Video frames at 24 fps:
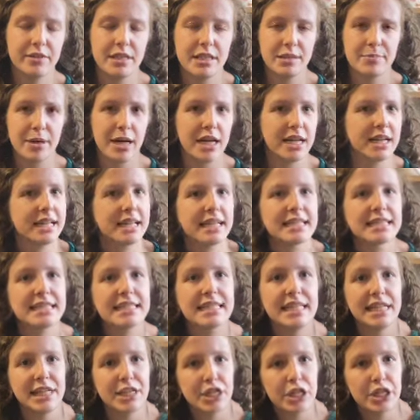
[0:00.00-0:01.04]
the podcast
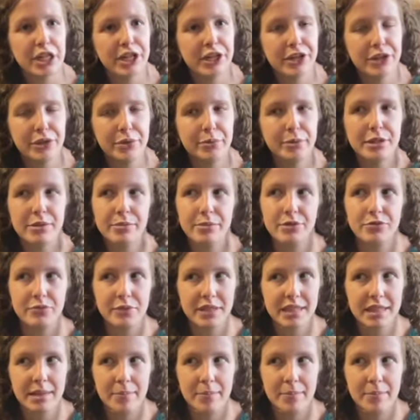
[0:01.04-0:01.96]
Serial, which was really